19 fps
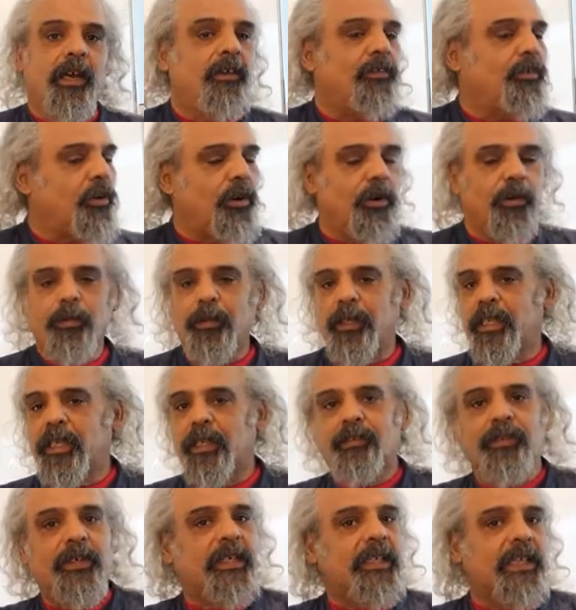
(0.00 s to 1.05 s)
from
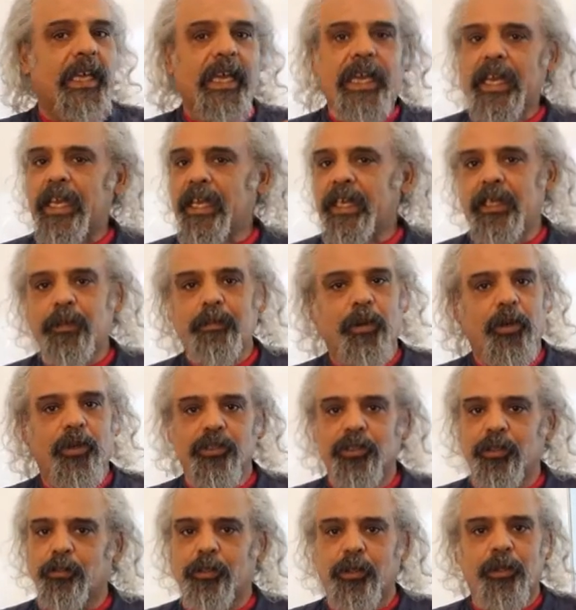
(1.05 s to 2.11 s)
even any
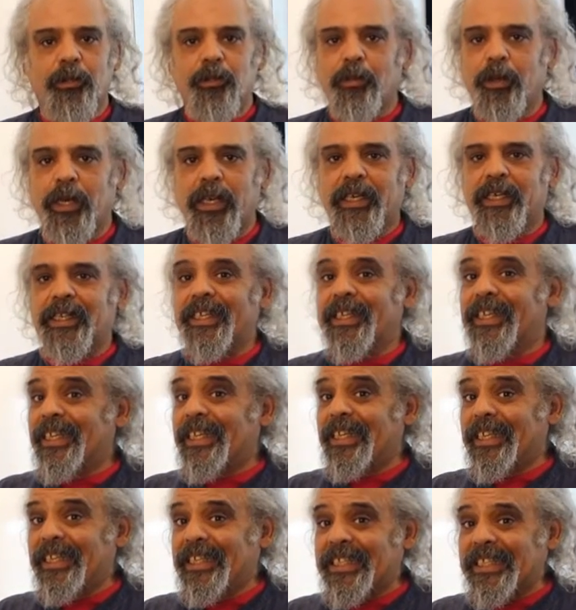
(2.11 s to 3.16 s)
possible way,
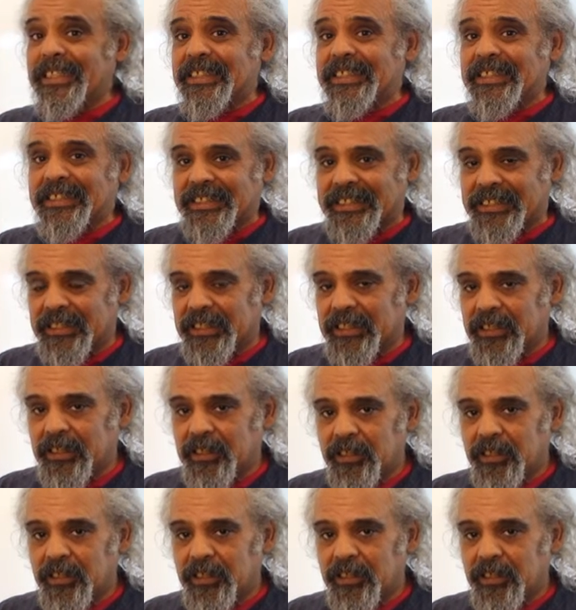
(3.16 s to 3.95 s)
easy,